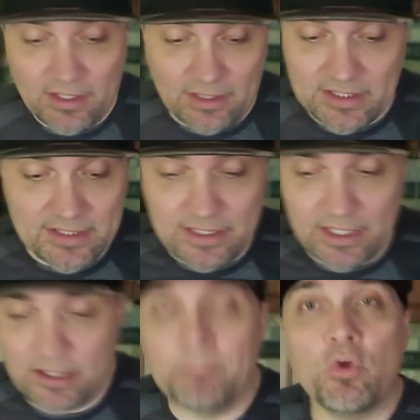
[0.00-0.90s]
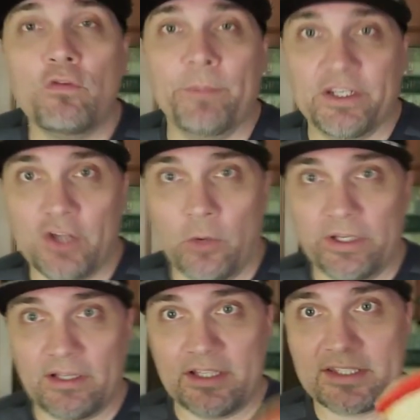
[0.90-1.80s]
Let's get a movement
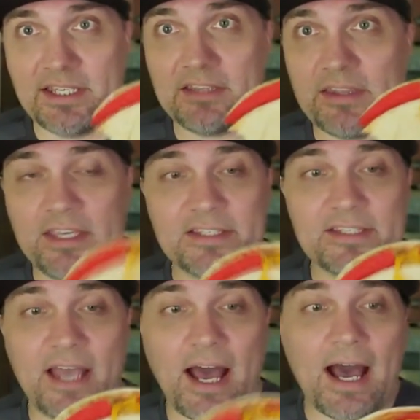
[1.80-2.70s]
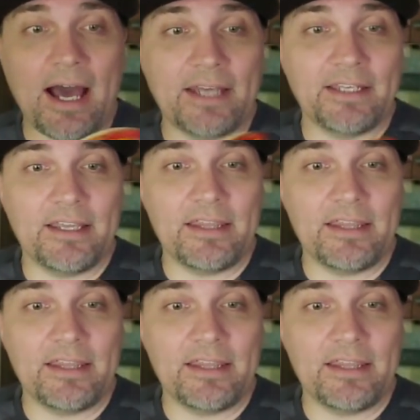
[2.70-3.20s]
going. Let's get this on